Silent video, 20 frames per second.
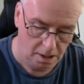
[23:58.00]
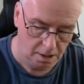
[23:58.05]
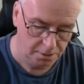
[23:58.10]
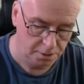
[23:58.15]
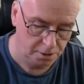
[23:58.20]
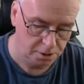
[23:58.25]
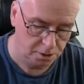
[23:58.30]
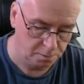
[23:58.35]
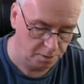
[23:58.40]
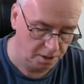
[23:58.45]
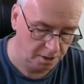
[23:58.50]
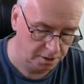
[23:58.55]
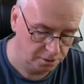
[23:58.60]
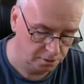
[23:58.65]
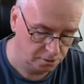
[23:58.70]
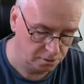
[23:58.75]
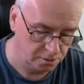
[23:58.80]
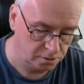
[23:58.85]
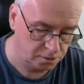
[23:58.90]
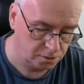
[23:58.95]
and the display
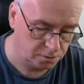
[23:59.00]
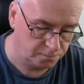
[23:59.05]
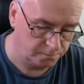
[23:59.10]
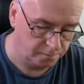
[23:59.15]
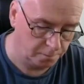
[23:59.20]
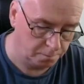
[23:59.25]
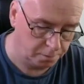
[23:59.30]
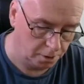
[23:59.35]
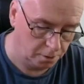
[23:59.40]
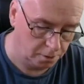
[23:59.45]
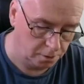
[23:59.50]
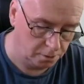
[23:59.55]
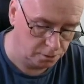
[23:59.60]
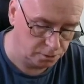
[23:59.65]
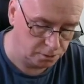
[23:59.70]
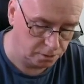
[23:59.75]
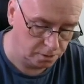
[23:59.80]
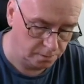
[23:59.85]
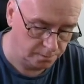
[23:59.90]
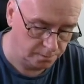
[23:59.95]
doesn't pause,